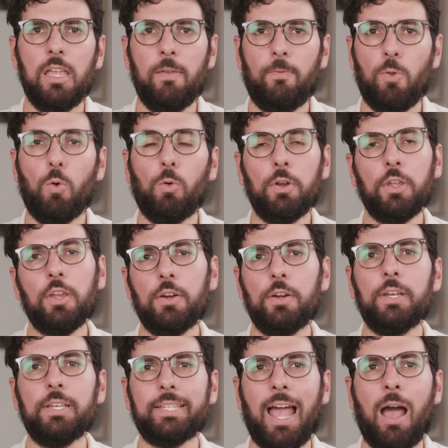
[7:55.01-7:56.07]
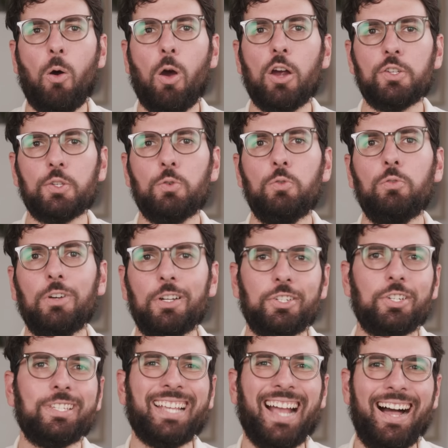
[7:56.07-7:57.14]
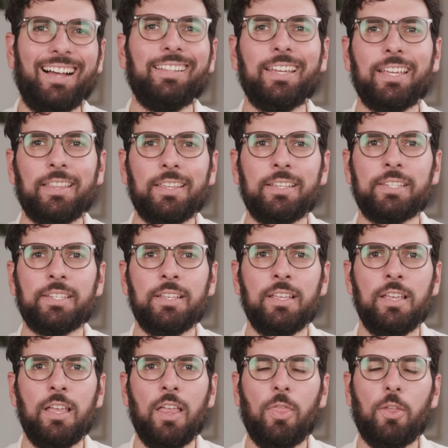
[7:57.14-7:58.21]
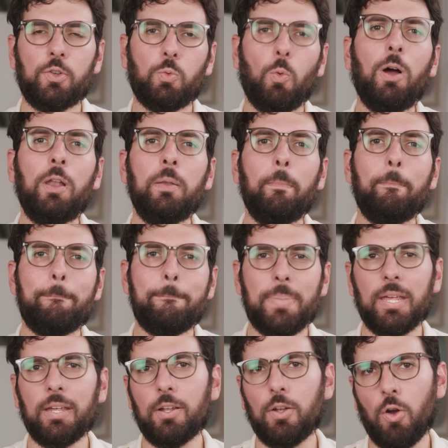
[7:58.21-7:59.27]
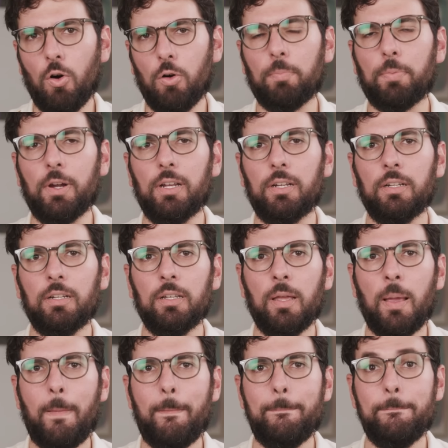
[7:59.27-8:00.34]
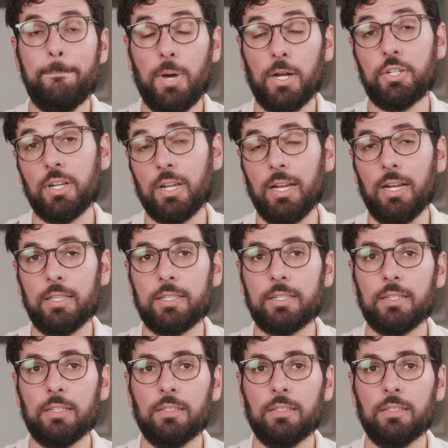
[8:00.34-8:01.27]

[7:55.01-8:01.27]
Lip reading: If you're curious how our school lunches got like this, there's one big culprit: budget cuts.